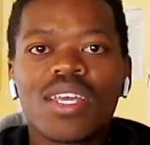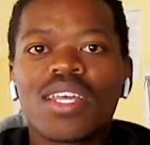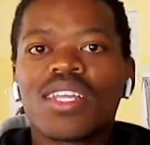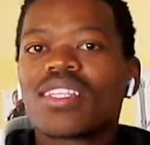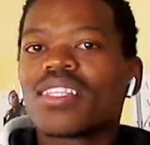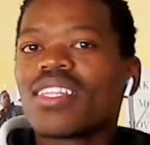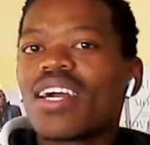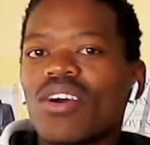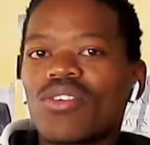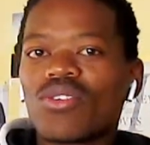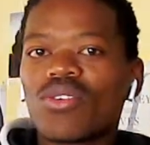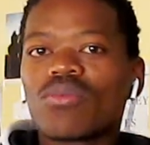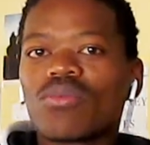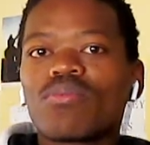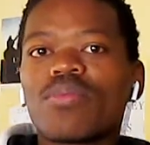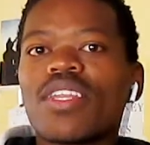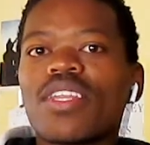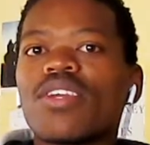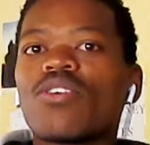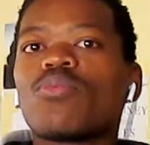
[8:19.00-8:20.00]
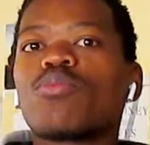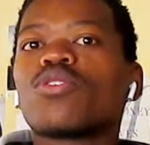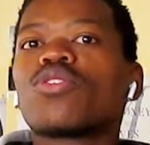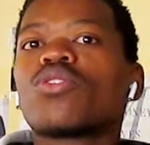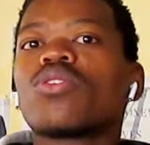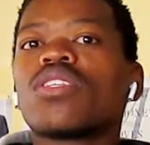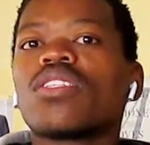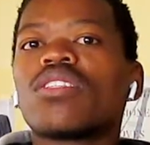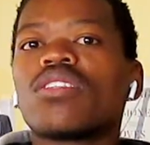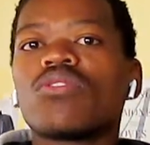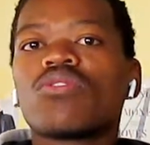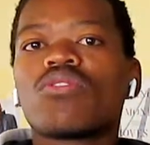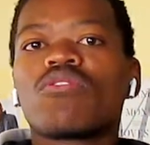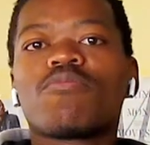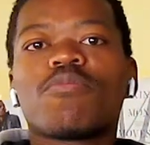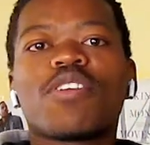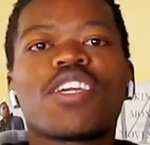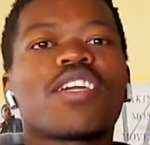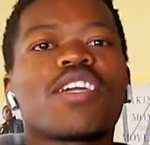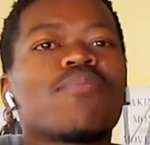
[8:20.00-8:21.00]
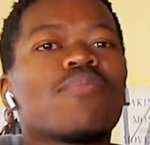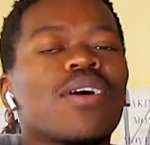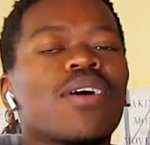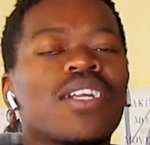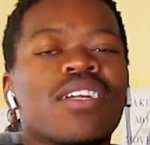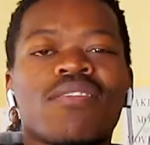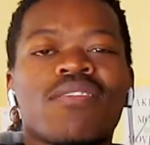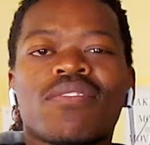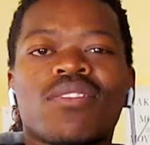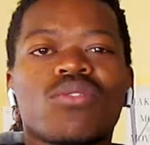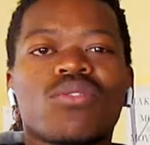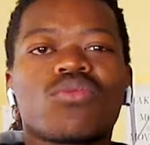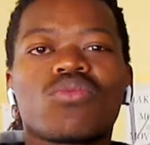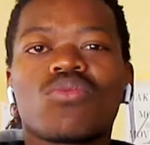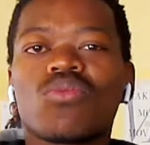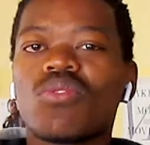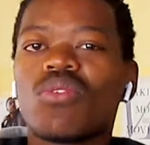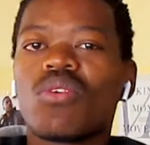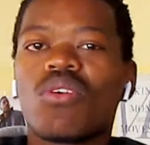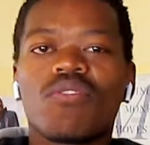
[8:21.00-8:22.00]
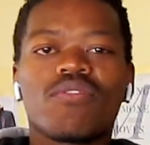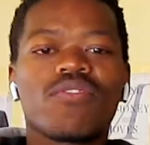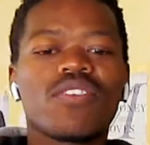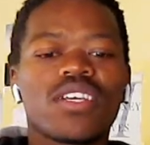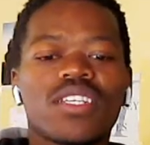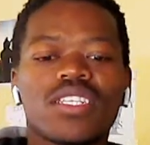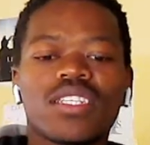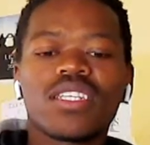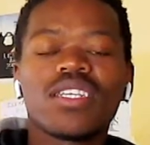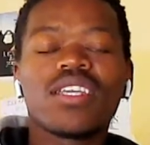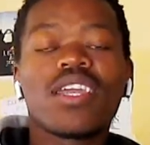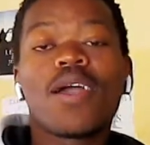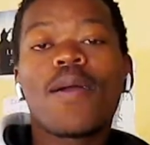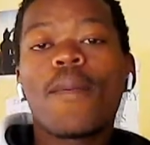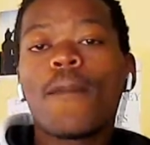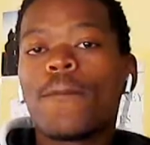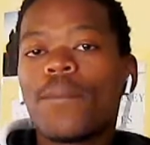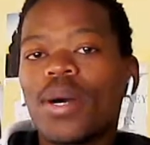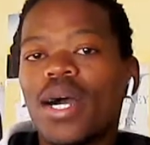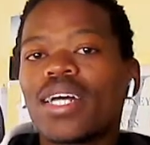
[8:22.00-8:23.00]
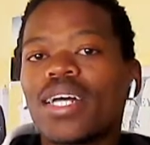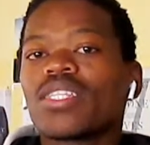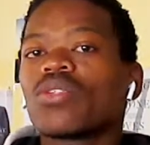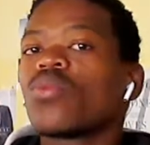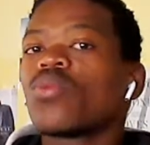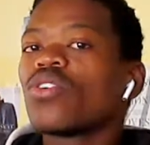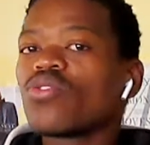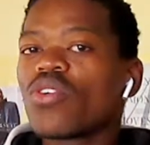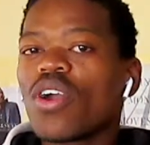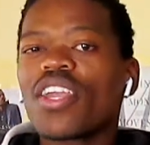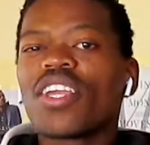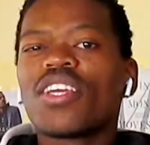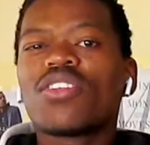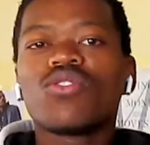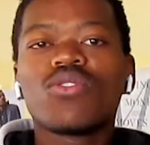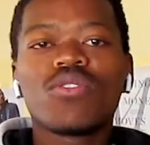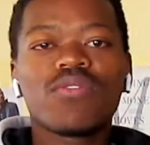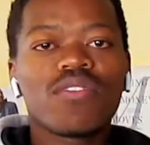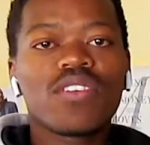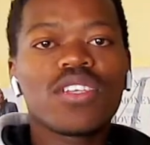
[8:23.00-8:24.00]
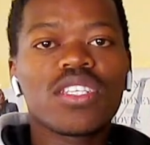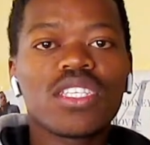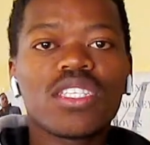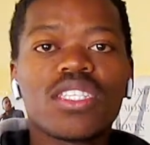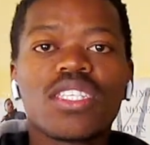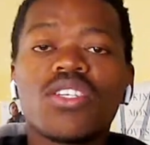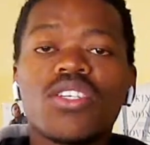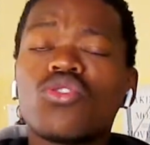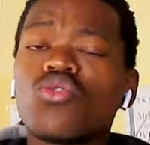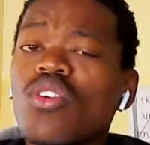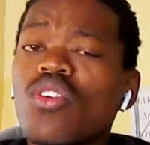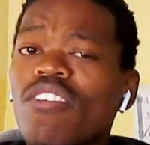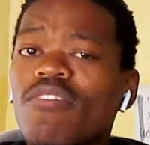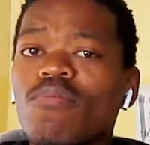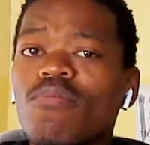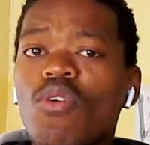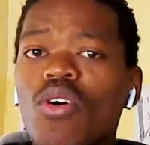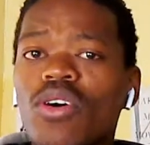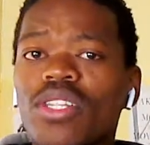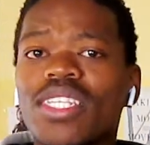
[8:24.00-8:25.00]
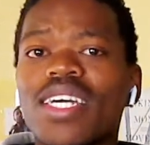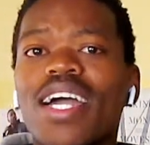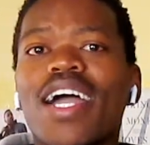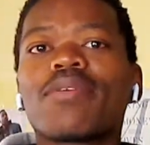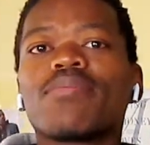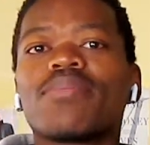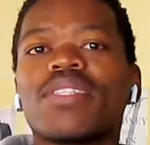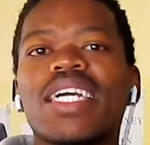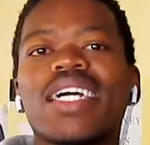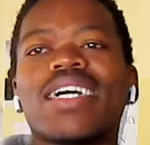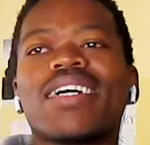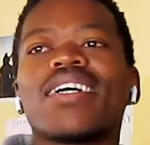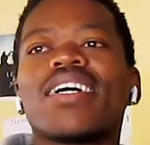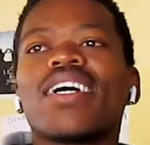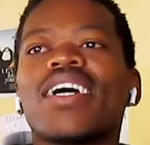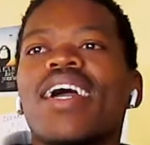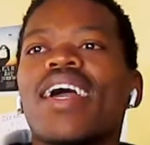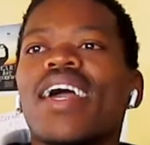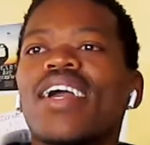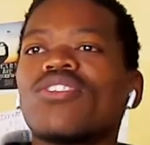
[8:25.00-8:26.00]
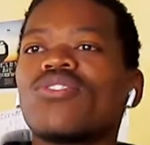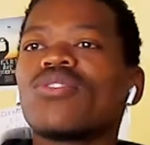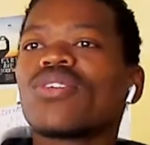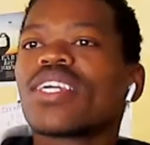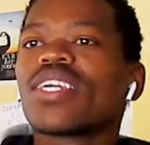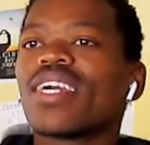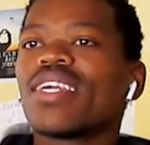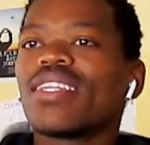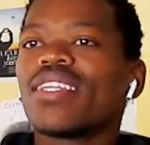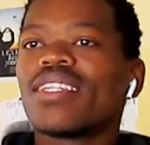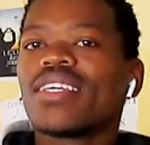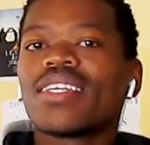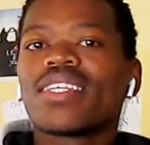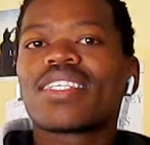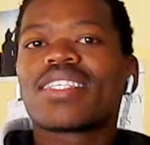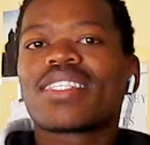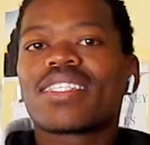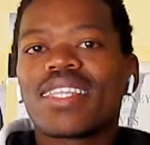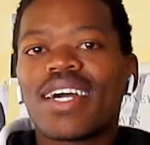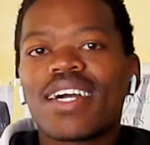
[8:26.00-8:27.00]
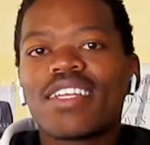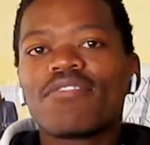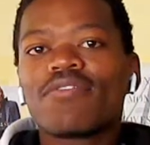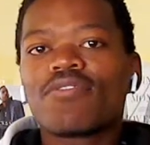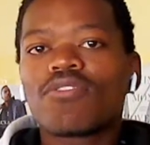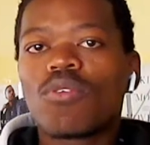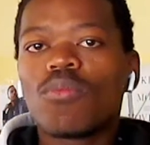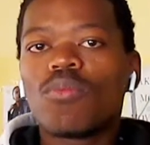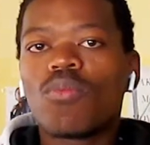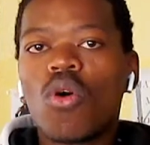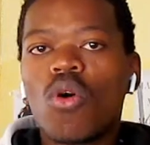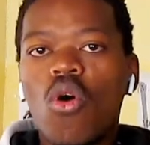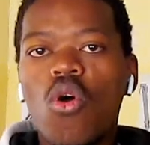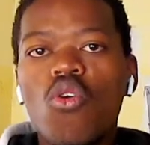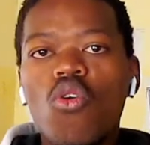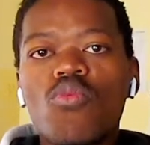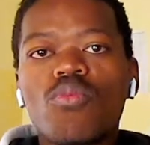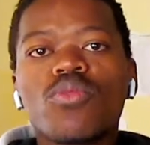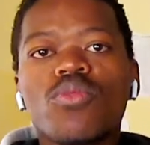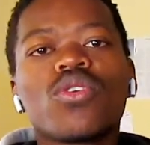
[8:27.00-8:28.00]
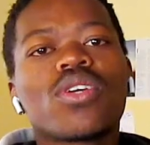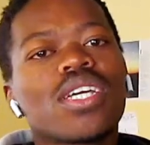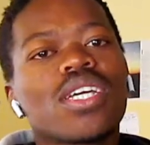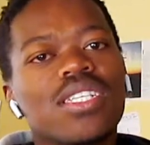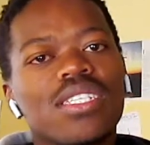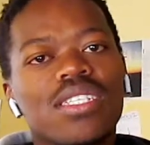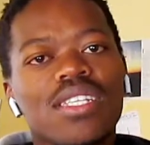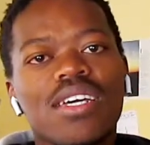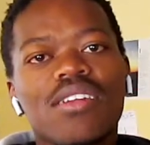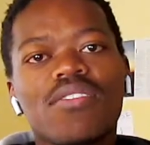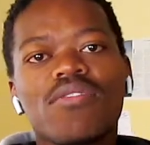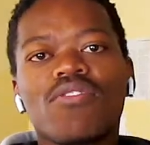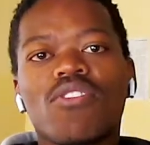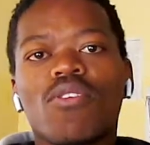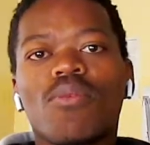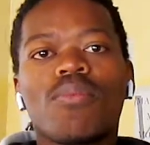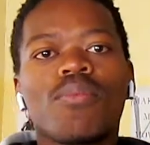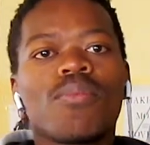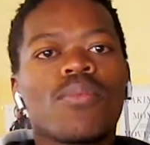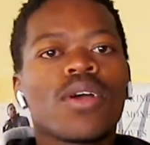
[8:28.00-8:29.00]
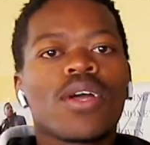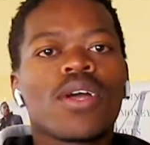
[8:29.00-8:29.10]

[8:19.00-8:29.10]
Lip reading: there are not many opportunities of making money after school, obviously. But when you are in university, you have more time there and you can study from home, you can study from